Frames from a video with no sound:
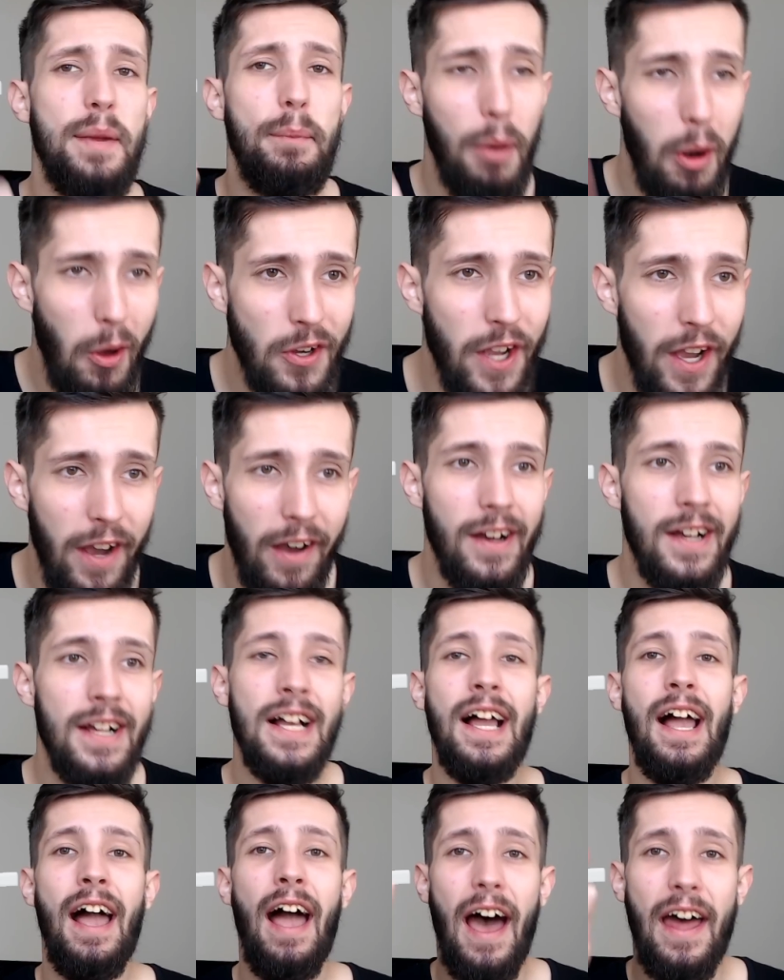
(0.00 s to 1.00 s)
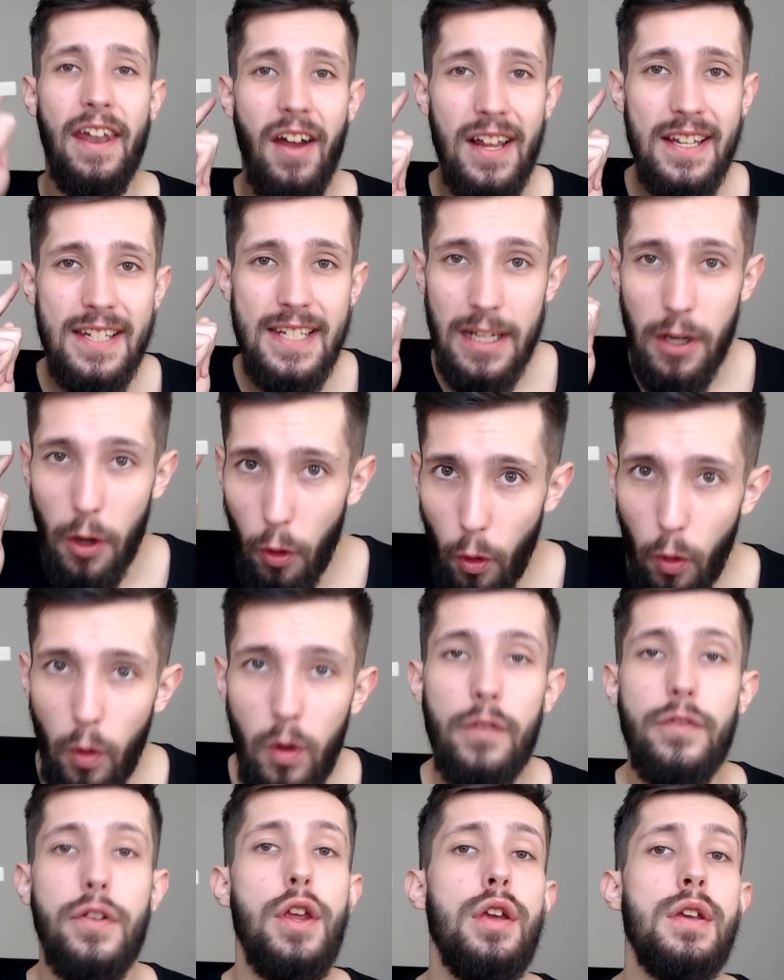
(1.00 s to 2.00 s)
blocker, and I see all
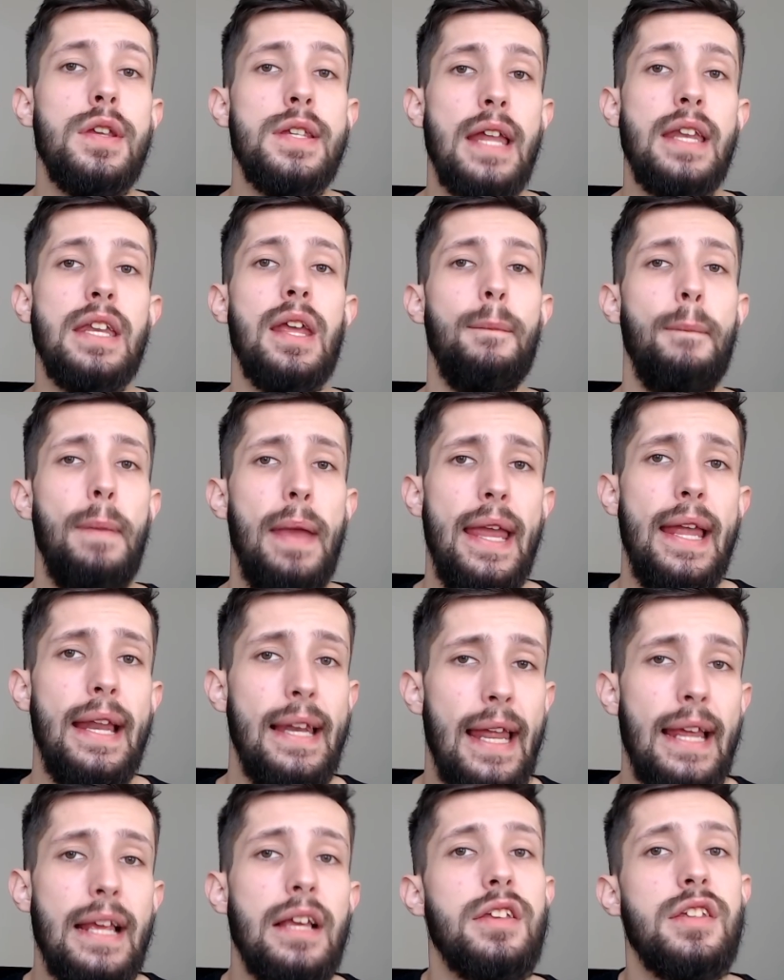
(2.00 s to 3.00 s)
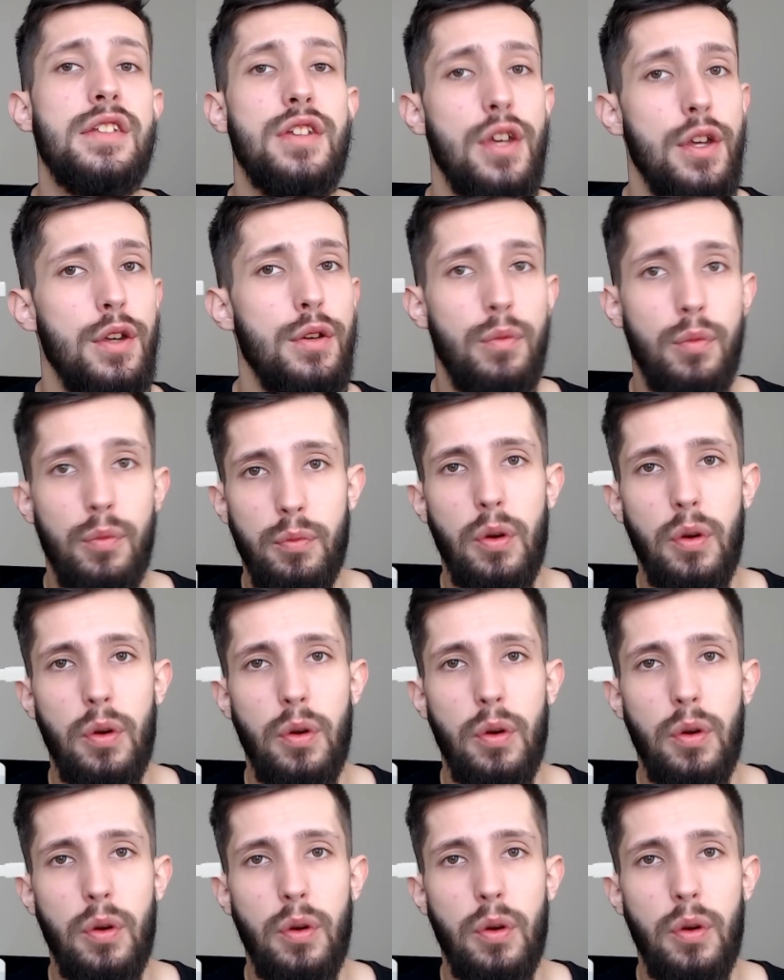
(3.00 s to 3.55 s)
of you sending me links to,